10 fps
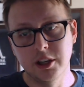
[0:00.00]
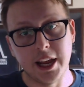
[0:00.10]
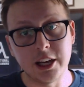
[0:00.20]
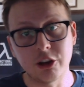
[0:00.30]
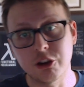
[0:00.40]

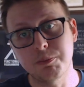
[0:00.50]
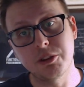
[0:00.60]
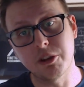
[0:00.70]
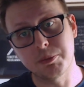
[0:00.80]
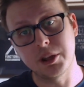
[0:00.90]
And it could be
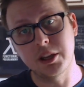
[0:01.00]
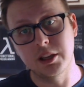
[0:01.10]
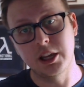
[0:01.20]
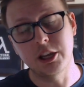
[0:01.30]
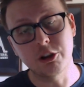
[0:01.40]
something,
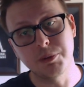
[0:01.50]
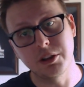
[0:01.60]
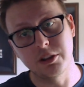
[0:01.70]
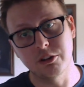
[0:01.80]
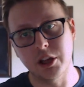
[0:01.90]
it could
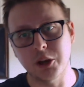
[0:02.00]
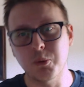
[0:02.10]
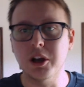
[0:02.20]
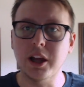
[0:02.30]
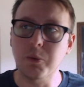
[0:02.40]
be you're like,
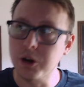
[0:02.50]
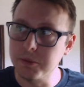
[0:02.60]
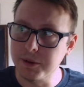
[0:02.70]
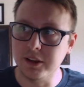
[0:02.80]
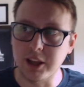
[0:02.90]
"Well, I want to
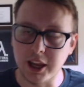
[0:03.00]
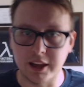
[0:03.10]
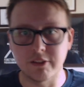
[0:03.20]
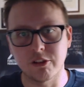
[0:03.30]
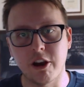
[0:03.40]
be in tech
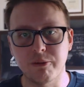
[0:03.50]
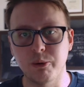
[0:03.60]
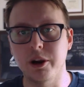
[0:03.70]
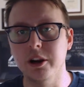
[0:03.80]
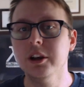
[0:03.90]
and software."